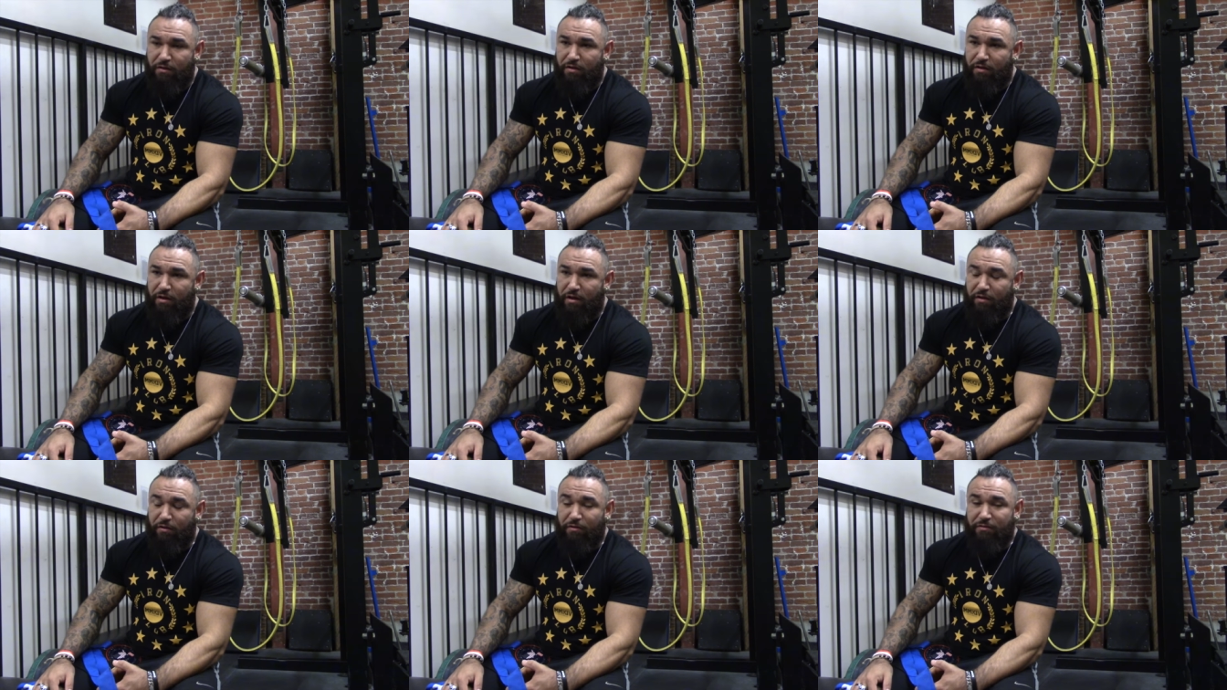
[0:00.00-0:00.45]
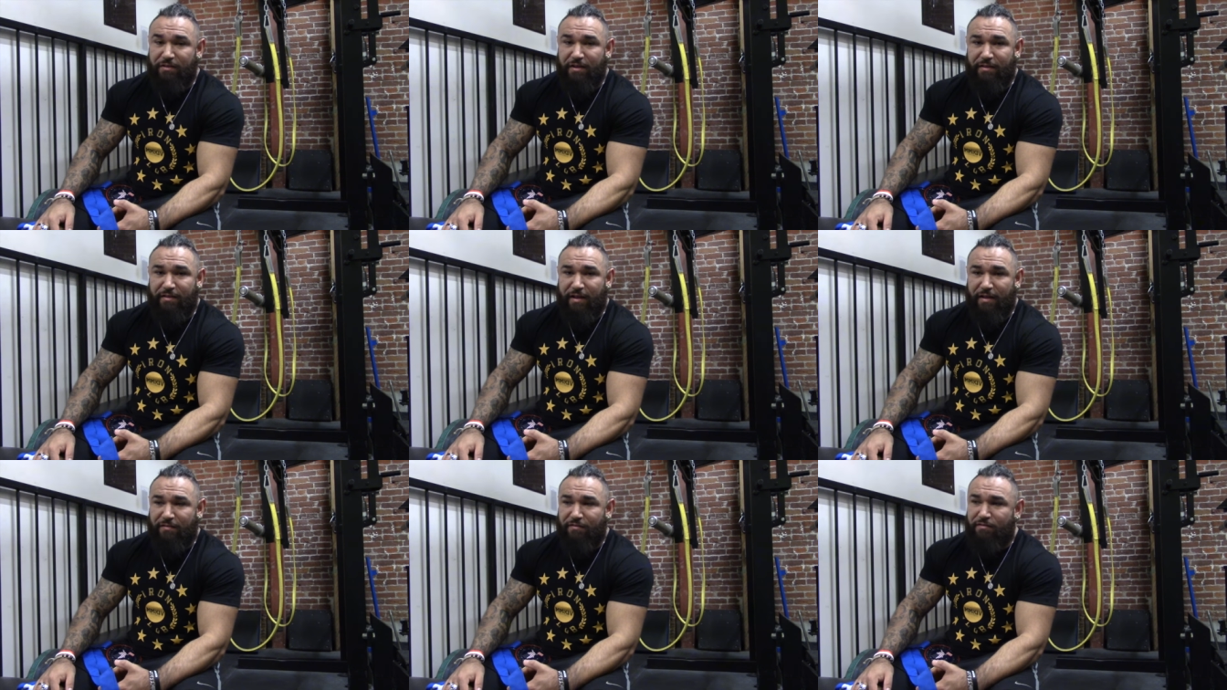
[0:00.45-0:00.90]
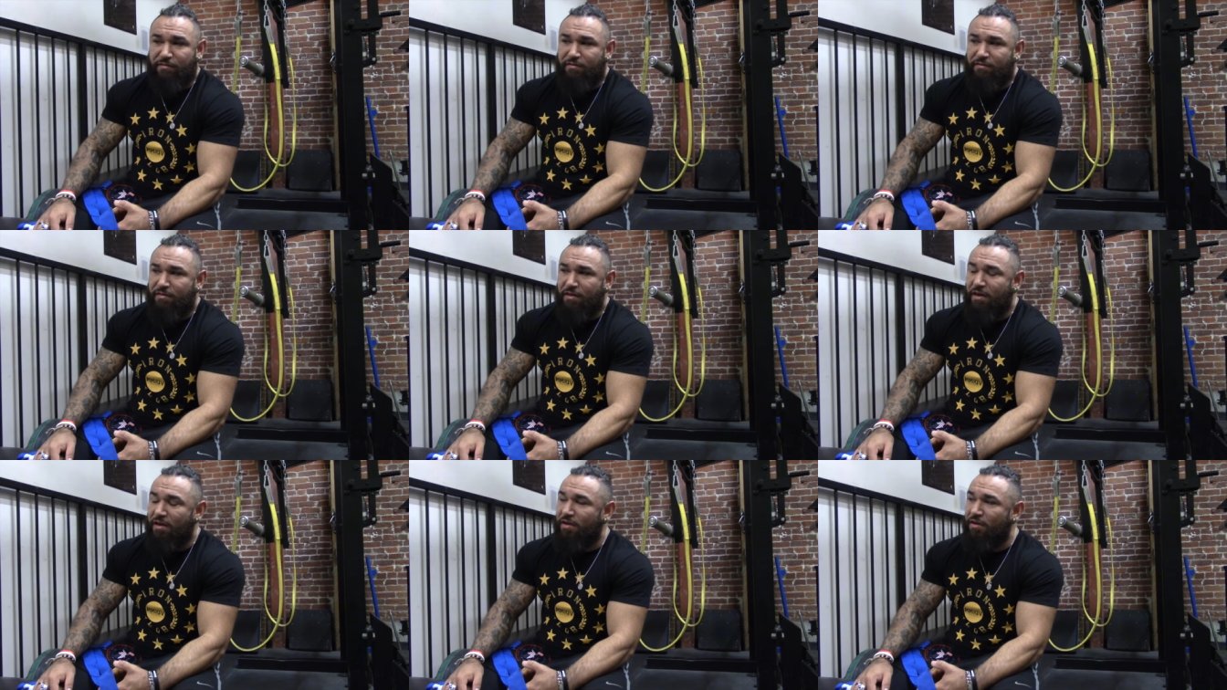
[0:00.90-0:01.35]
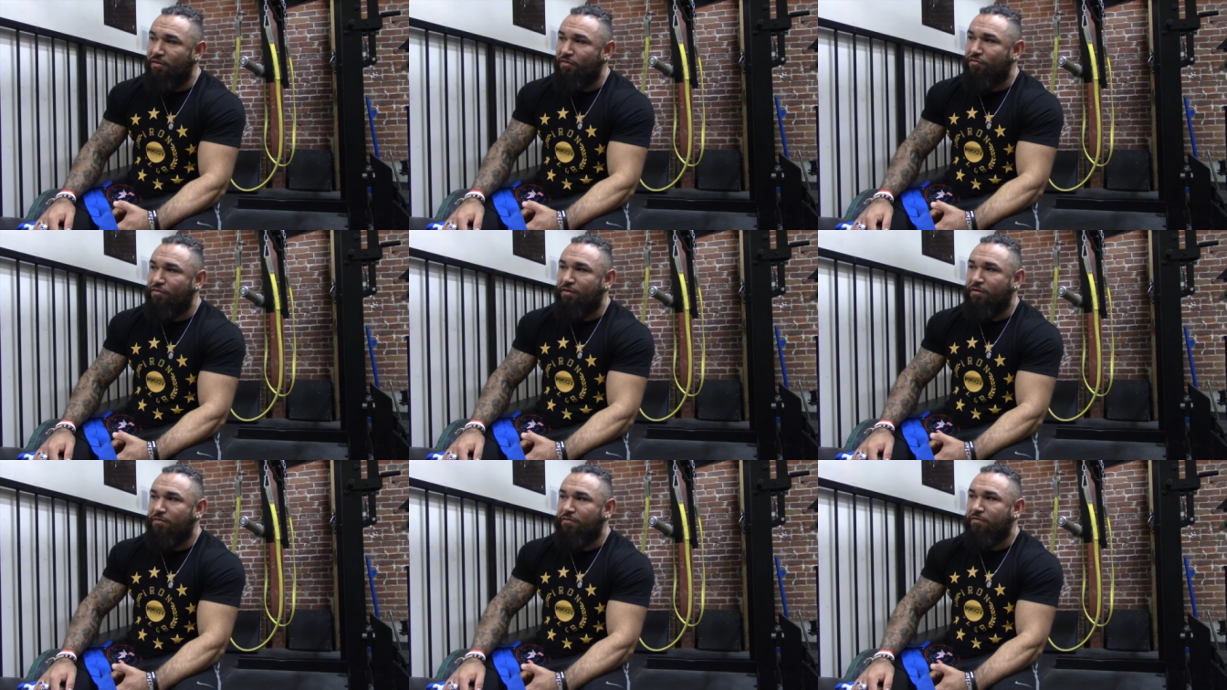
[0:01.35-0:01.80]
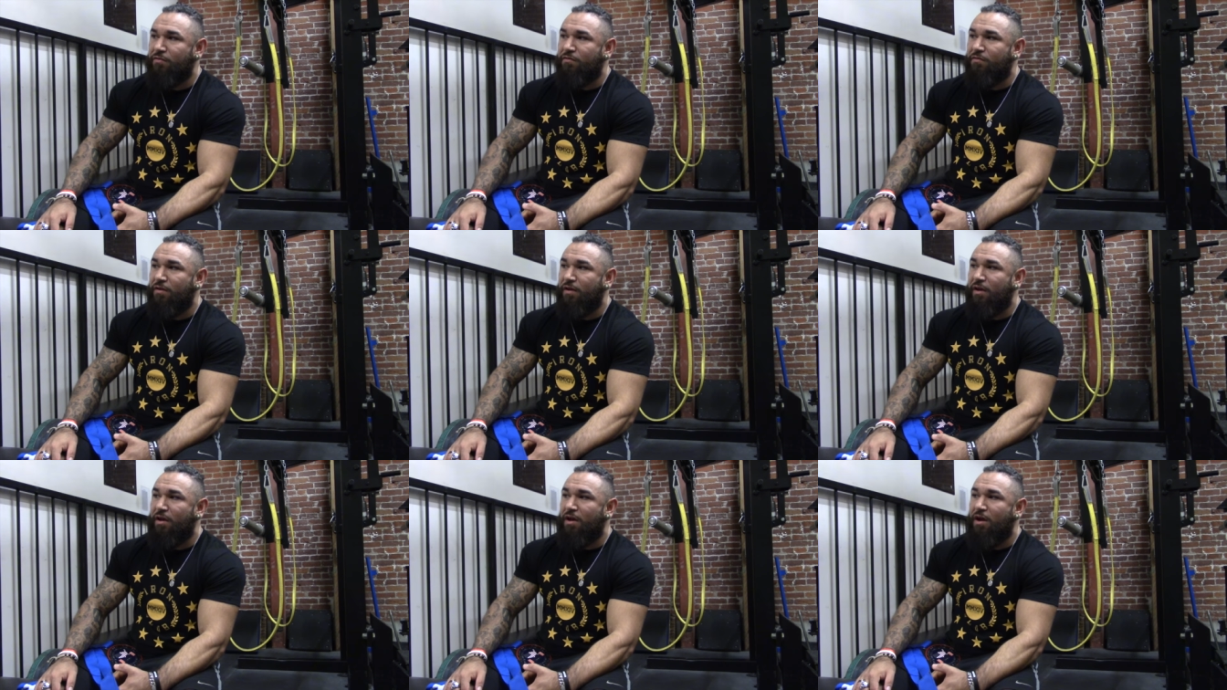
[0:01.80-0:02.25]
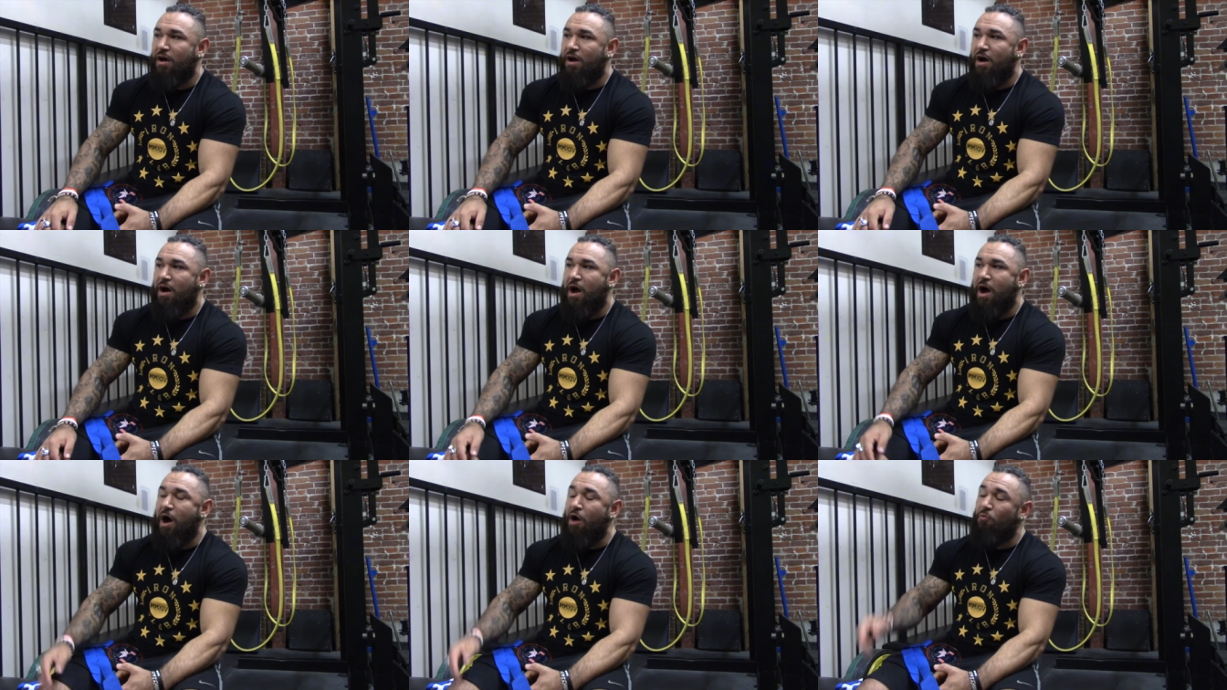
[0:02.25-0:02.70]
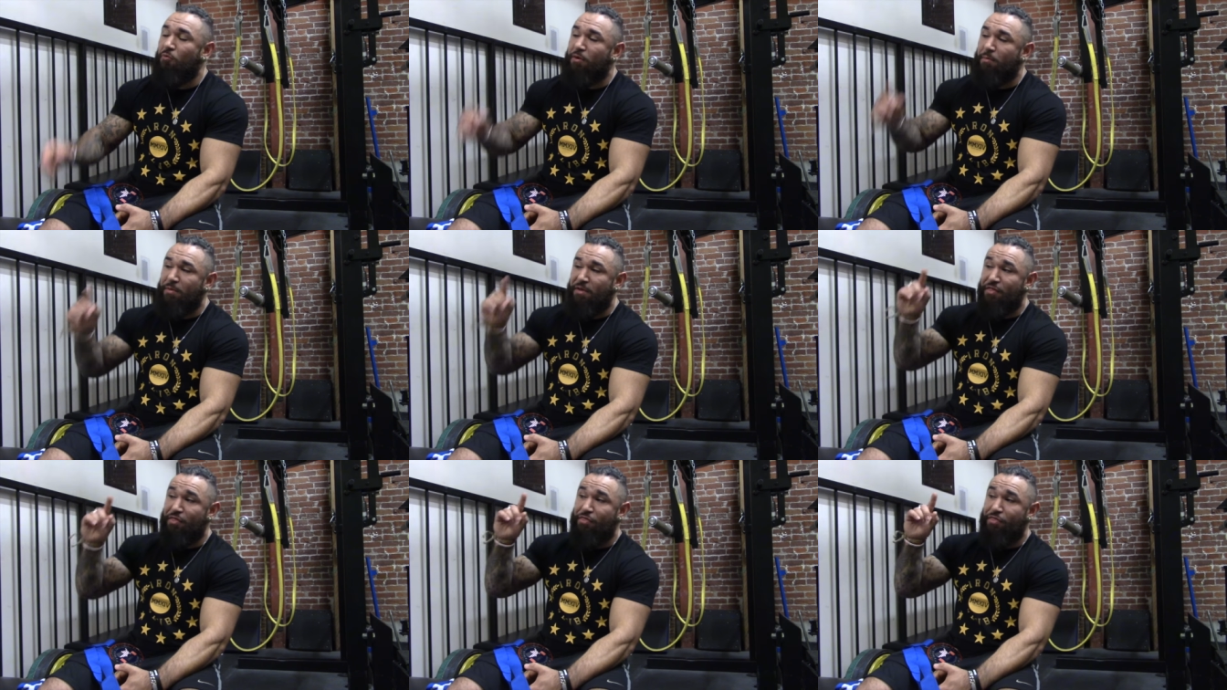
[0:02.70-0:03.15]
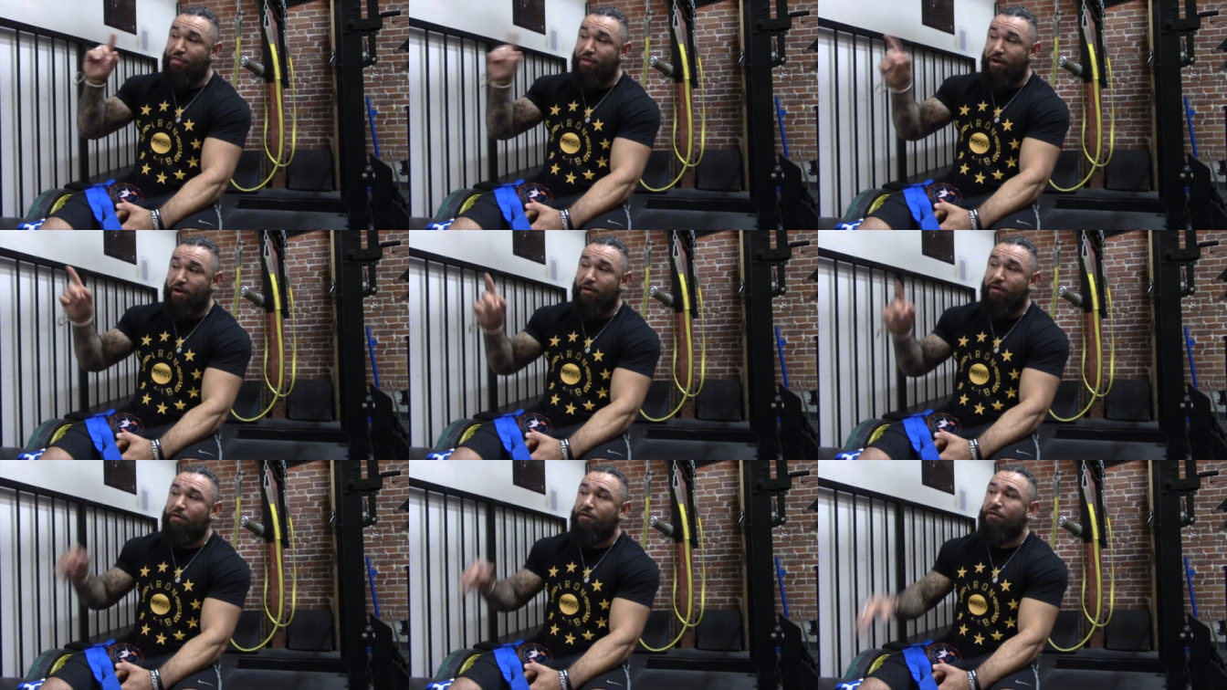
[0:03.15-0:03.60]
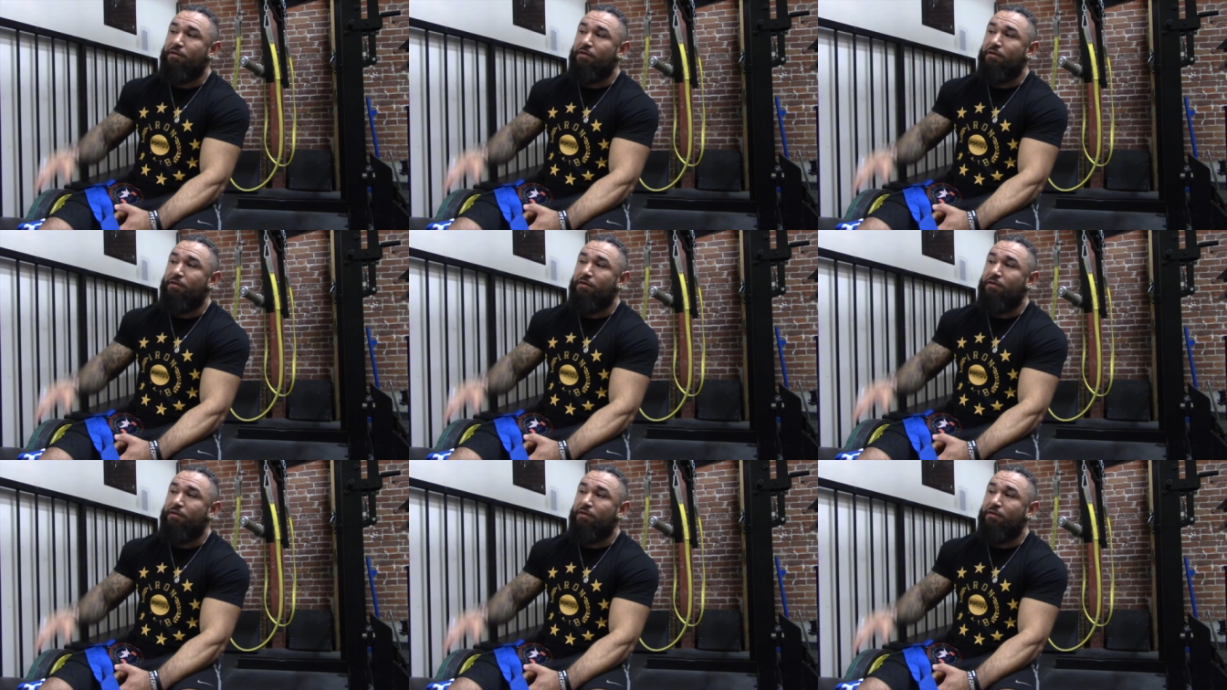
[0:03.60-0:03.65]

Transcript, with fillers: I looked at that stage and I was just like, I want to be there.